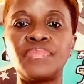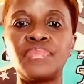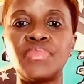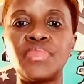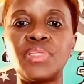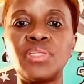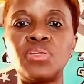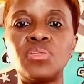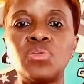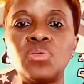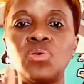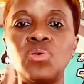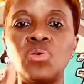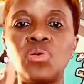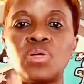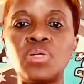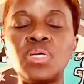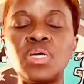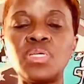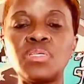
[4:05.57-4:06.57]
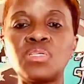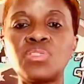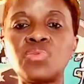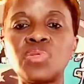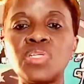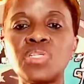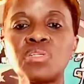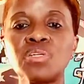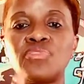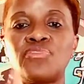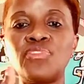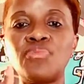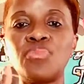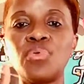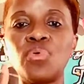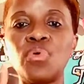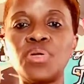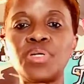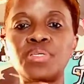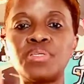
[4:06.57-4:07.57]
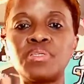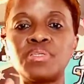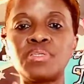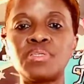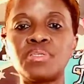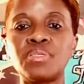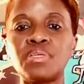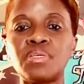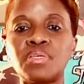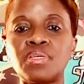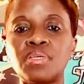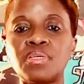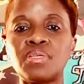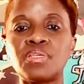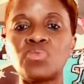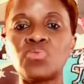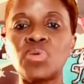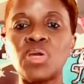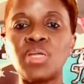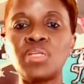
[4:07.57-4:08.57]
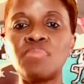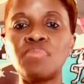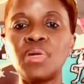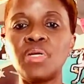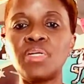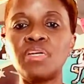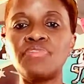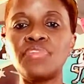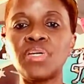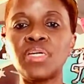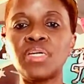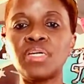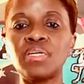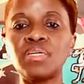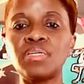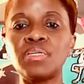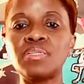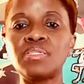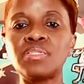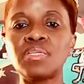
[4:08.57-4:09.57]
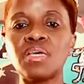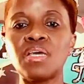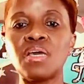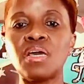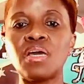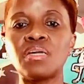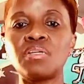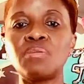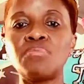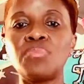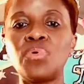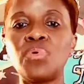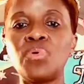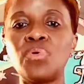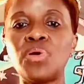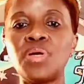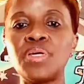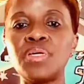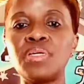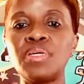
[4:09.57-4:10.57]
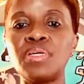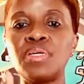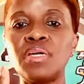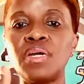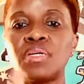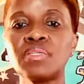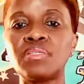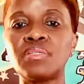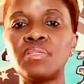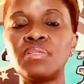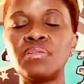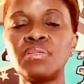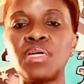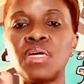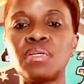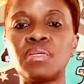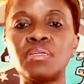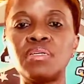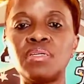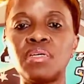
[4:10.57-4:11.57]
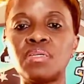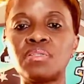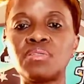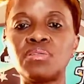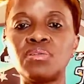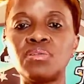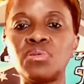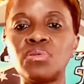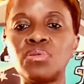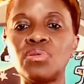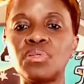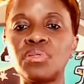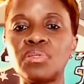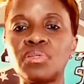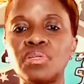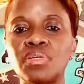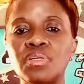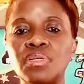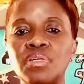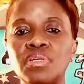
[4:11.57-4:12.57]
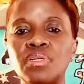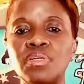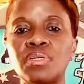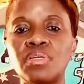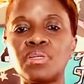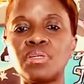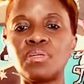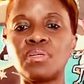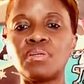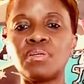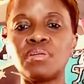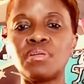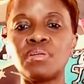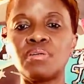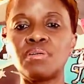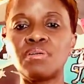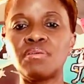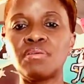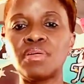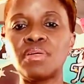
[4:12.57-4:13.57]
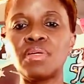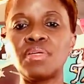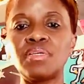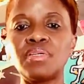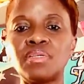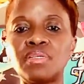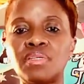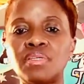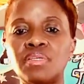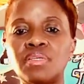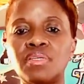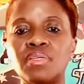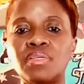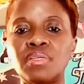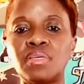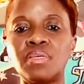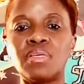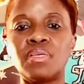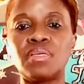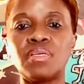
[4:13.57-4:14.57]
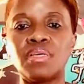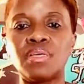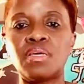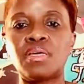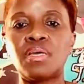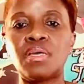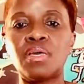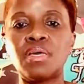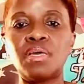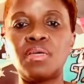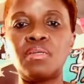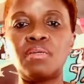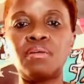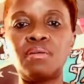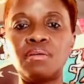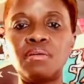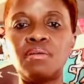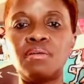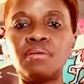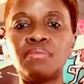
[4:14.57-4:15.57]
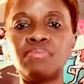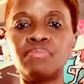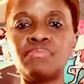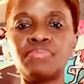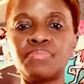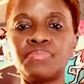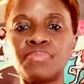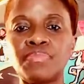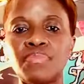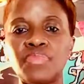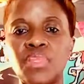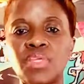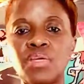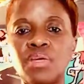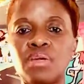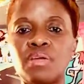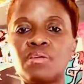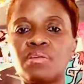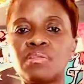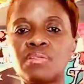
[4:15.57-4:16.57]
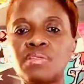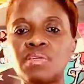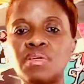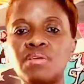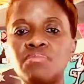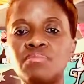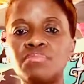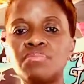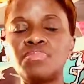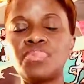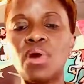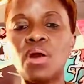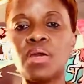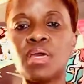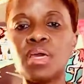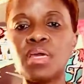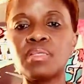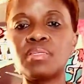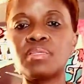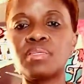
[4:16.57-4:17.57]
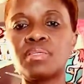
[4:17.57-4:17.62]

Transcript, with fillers: in the dome this one is good for boys so we had the bunny for girls and the boy he got he got he gets a dome all right and um yeah same pocket